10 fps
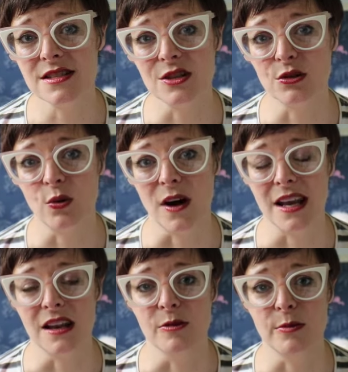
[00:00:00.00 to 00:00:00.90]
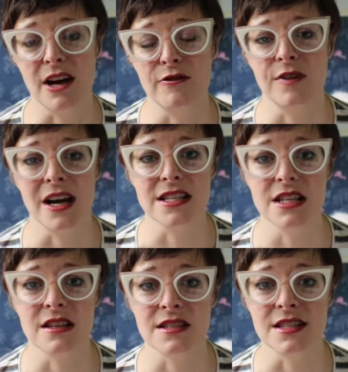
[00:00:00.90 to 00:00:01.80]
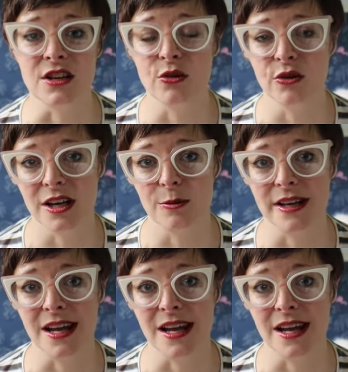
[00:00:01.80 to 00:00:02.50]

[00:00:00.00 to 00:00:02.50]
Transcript: still quite limp, I find it's incredibly